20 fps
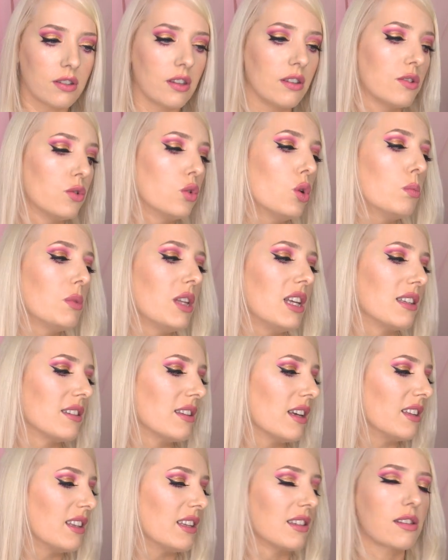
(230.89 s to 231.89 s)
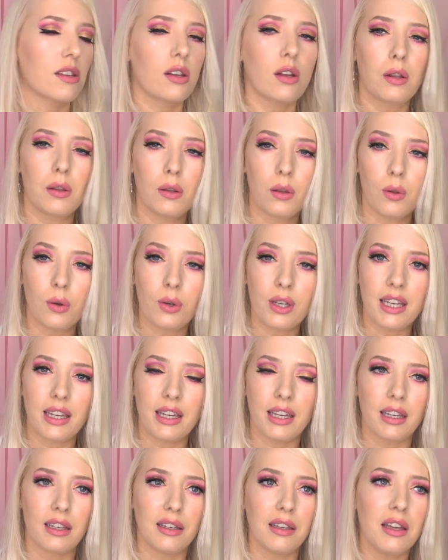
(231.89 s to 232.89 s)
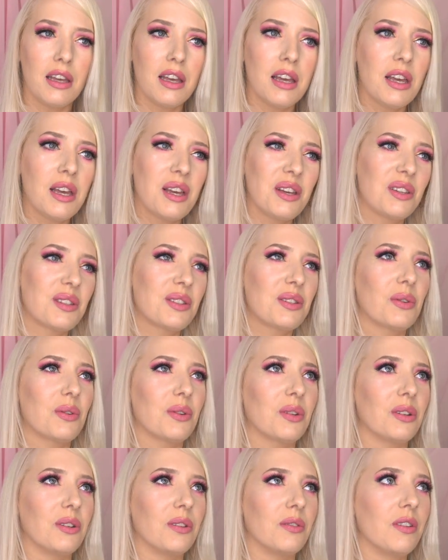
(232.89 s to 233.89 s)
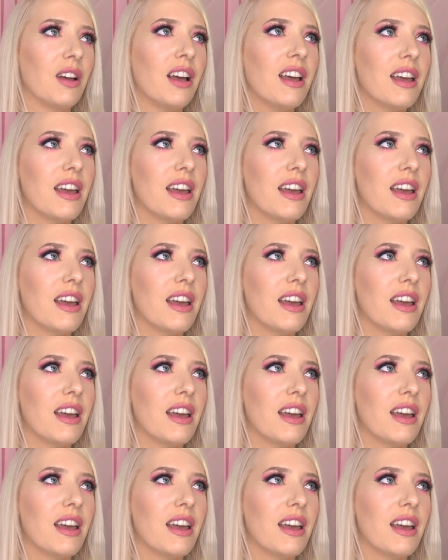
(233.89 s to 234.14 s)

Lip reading: because normally it's like this cloying sort of,